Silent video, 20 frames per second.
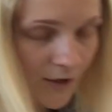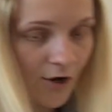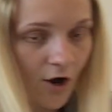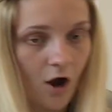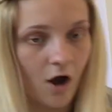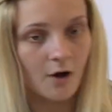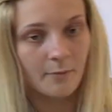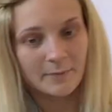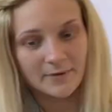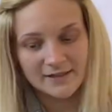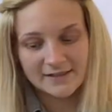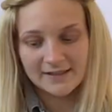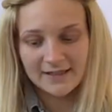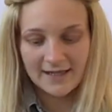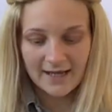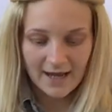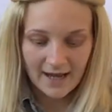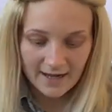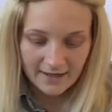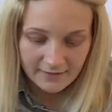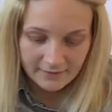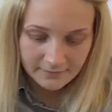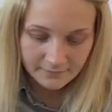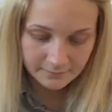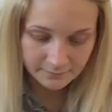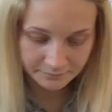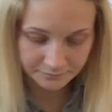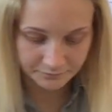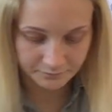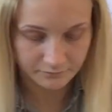the carpet again,
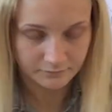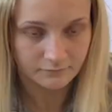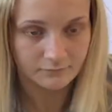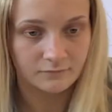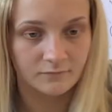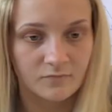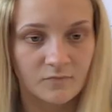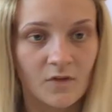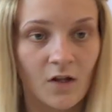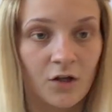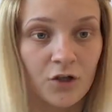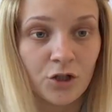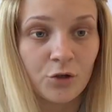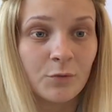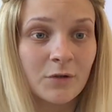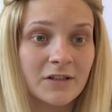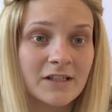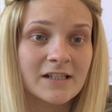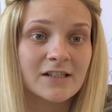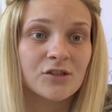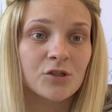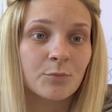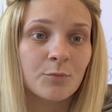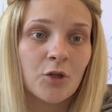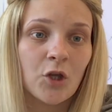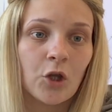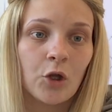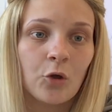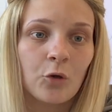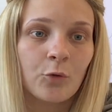you will need some
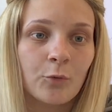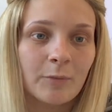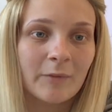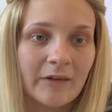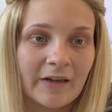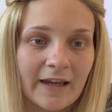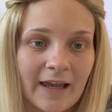cubes